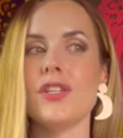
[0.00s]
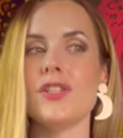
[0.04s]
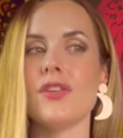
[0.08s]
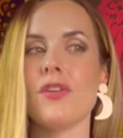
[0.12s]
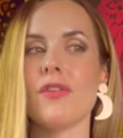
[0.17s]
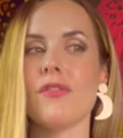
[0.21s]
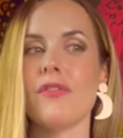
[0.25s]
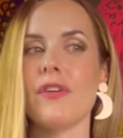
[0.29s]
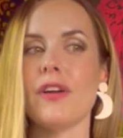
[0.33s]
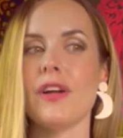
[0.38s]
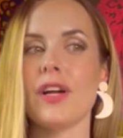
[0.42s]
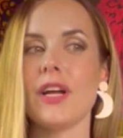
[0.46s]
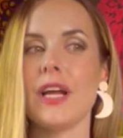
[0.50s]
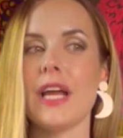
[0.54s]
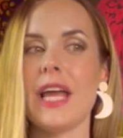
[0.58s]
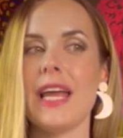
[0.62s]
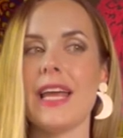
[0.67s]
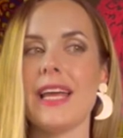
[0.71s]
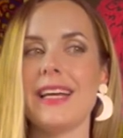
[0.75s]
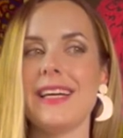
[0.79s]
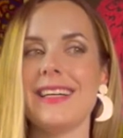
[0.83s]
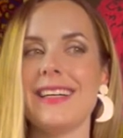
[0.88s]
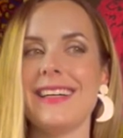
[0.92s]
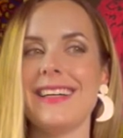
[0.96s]
you're
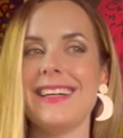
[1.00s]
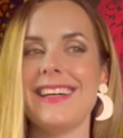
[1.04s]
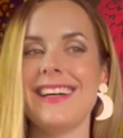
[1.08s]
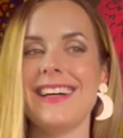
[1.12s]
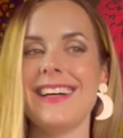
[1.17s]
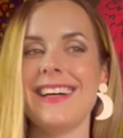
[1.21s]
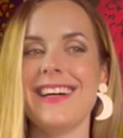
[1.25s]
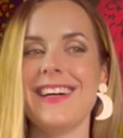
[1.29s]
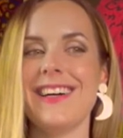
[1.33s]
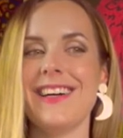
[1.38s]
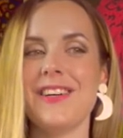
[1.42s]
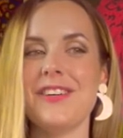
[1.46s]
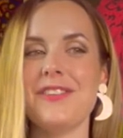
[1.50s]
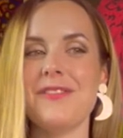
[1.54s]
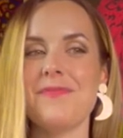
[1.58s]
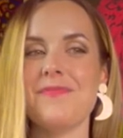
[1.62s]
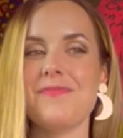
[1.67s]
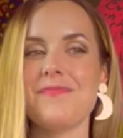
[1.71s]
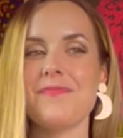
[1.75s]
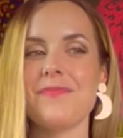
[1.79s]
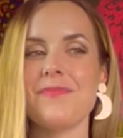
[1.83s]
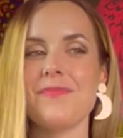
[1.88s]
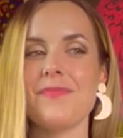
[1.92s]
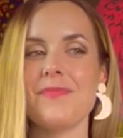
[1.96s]
very,
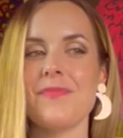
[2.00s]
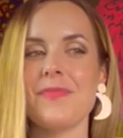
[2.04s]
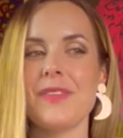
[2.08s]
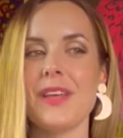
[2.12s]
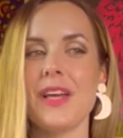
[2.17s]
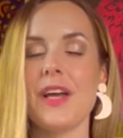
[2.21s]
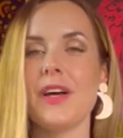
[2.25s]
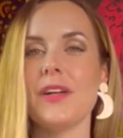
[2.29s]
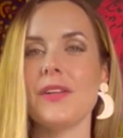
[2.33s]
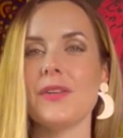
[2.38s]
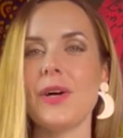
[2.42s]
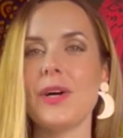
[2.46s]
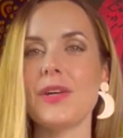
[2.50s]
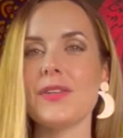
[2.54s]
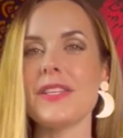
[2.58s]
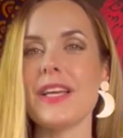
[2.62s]
I'll